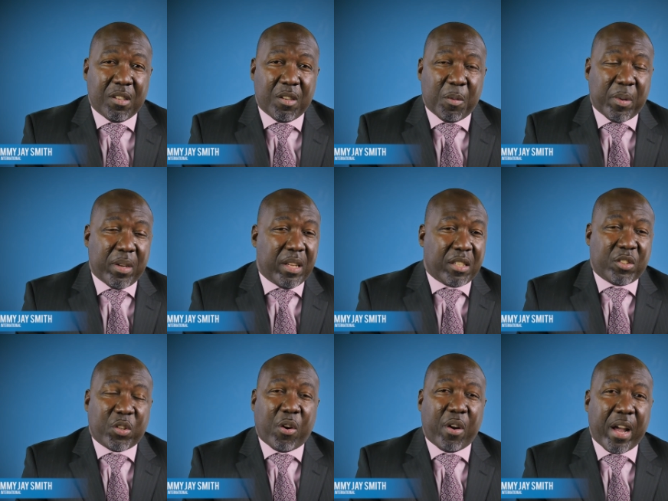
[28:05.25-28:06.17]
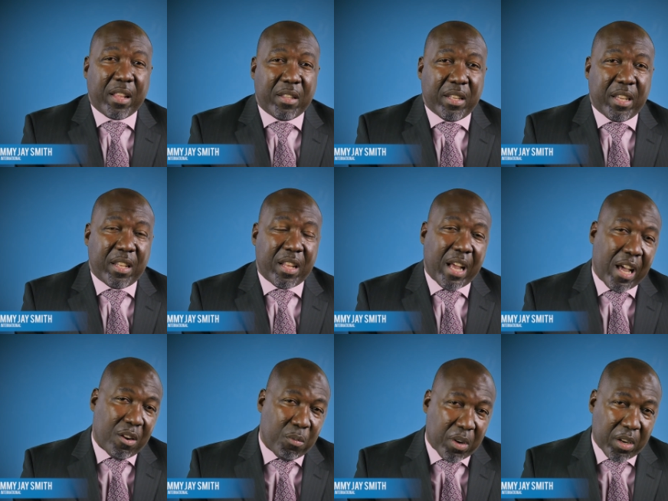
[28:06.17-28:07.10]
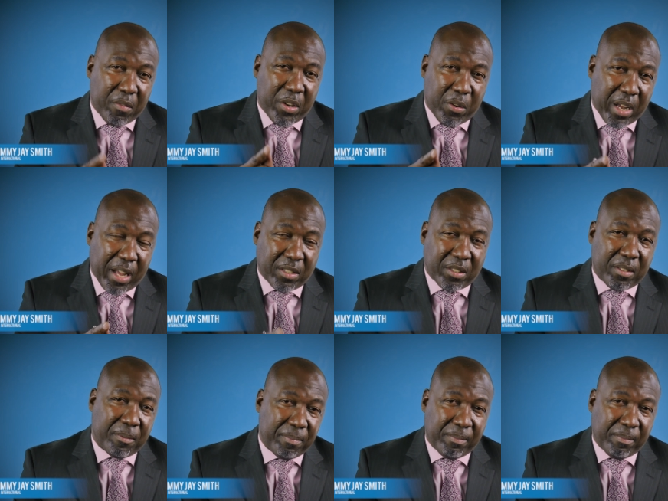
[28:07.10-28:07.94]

or my next star athlete out of one of you guys.